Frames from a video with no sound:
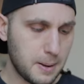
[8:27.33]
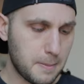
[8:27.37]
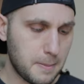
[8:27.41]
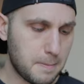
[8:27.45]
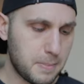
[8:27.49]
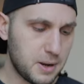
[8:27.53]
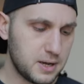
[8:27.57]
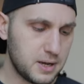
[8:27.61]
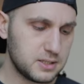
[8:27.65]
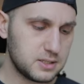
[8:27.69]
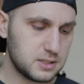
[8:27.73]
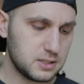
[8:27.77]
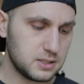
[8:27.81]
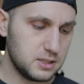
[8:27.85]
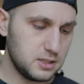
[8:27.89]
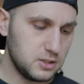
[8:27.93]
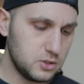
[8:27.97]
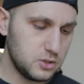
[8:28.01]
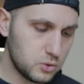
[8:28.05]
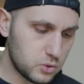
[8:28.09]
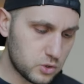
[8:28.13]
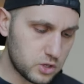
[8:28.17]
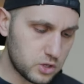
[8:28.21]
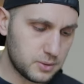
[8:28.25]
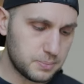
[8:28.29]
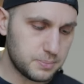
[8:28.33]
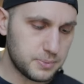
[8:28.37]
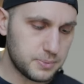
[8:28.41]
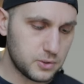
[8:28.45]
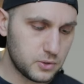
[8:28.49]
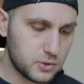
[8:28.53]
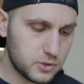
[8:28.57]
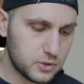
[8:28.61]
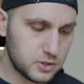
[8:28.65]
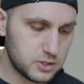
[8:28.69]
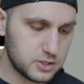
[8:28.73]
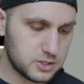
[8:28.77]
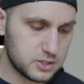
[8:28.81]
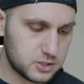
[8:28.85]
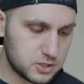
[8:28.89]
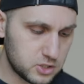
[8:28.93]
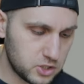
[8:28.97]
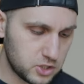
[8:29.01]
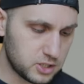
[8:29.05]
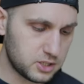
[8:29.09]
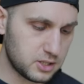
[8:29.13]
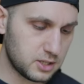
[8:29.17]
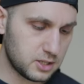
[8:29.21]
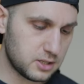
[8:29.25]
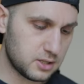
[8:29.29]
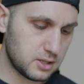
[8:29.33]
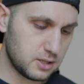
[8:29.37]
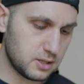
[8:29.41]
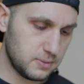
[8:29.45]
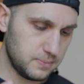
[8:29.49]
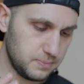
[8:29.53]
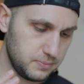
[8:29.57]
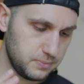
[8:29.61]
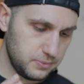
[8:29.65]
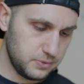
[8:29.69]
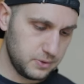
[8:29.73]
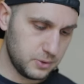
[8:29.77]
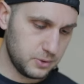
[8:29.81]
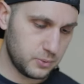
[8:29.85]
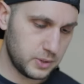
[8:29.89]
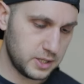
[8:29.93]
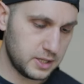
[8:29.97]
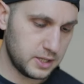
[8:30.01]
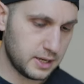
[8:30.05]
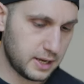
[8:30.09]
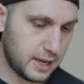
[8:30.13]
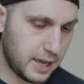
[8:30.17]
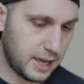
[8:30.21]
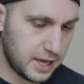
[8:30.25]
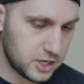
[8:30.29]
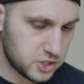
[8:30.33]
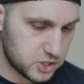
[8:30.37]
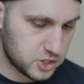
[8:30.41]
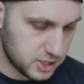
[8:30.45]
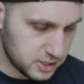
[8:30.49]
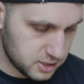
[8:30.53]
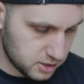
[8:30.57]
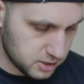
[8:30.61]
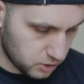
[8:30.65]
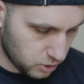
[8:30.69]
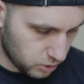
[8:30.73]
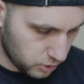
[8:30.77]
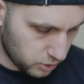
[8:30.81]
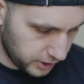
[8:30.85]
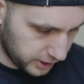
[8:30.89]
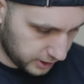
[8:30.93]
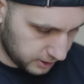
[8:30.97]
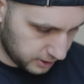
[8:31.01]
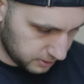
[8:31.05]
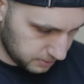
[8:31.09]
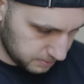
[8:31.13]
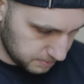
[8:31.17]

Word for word: but in Europe you're restricted with the HS codec.